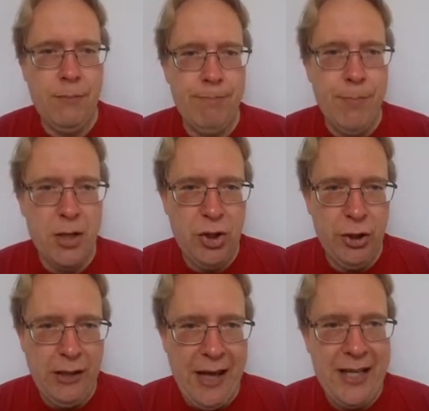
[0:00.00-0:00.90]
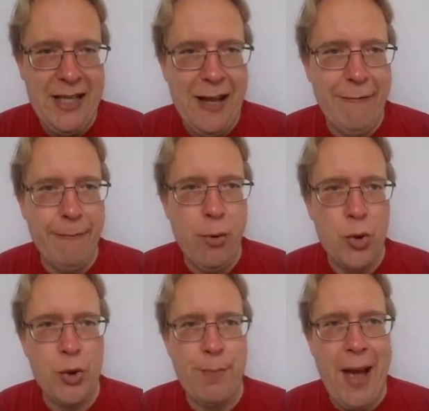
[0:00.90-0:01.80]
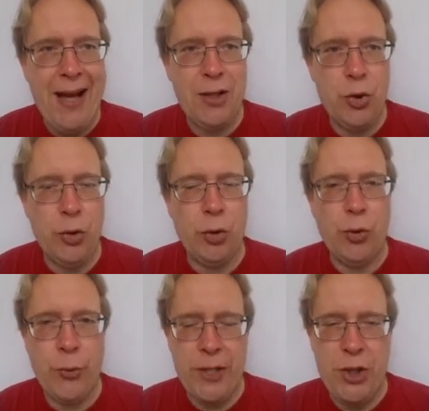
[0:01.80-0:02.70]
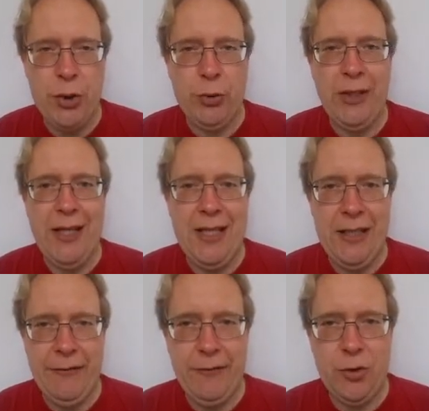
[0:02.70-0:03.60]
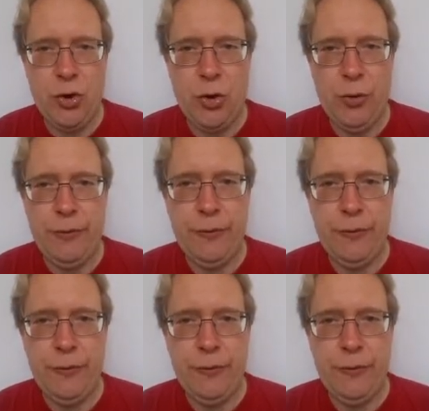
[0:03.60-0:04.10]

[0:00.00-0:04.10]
budget line if pushed back to your original indifference curve.